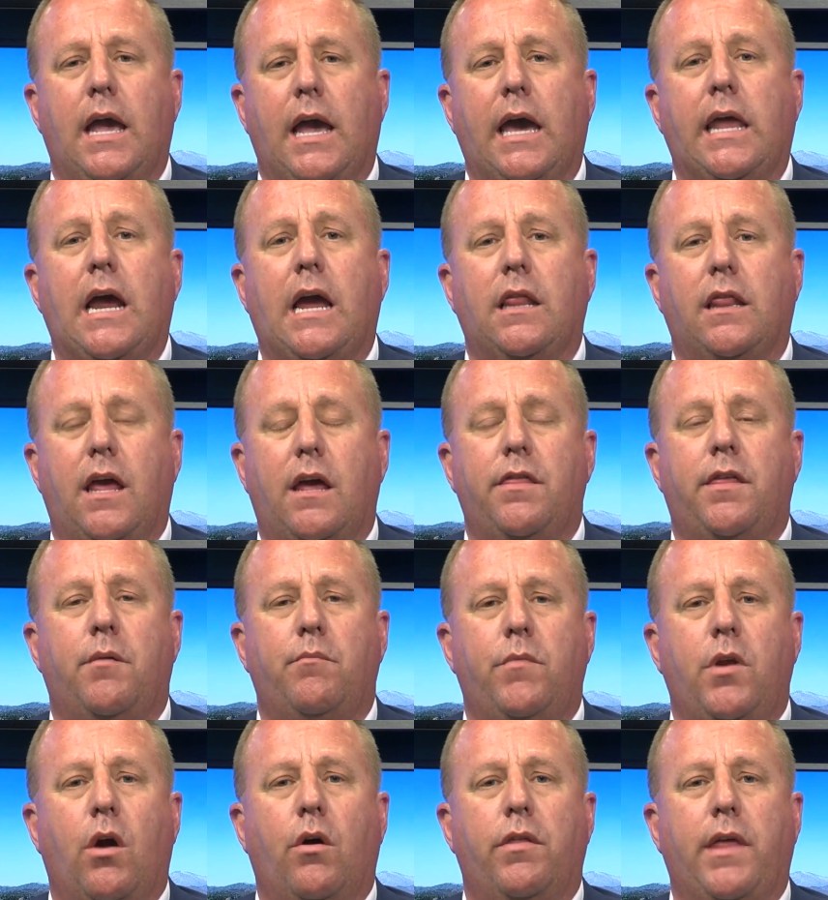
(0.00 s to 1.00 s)
And I let
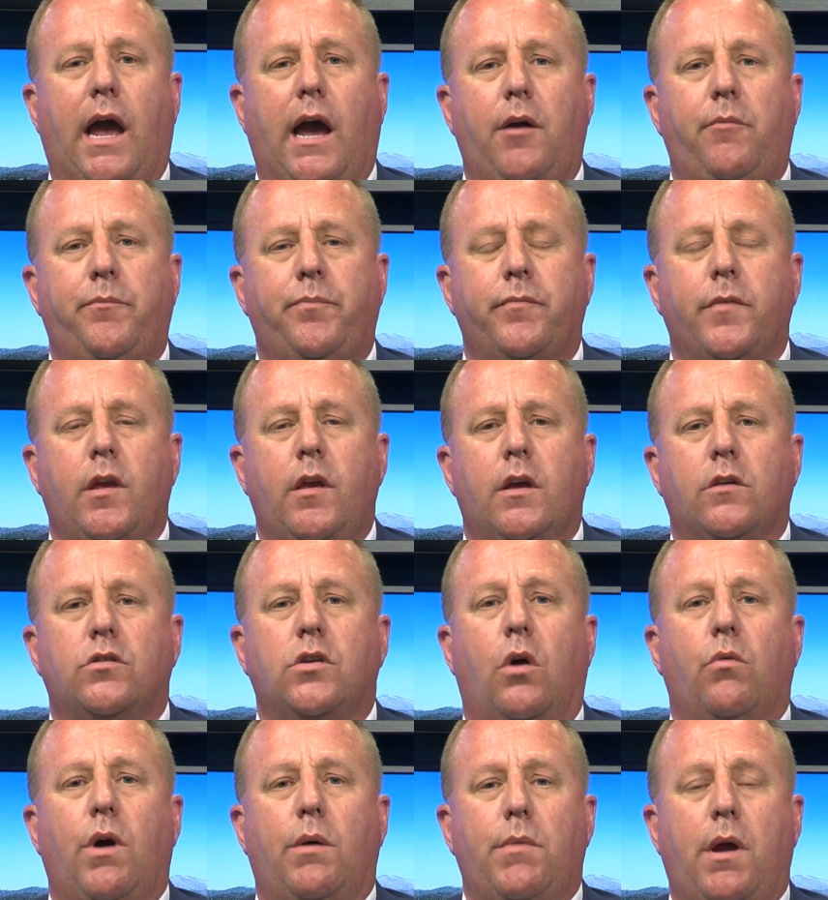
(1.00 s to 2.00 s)
them know that.
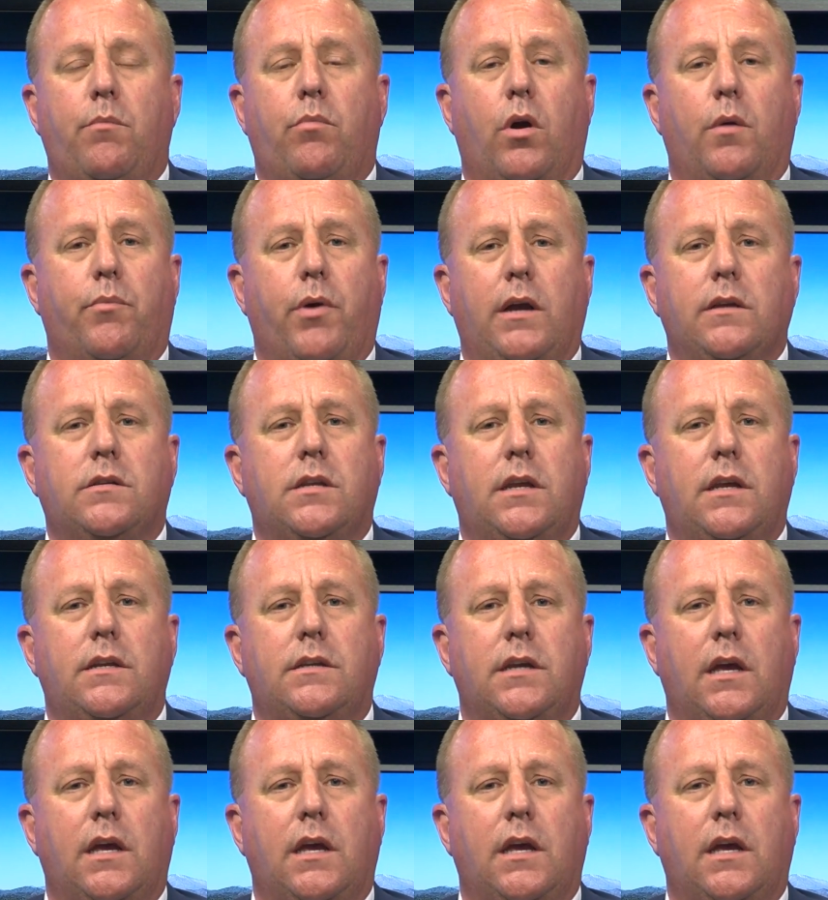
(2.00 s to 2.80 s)
So what my board president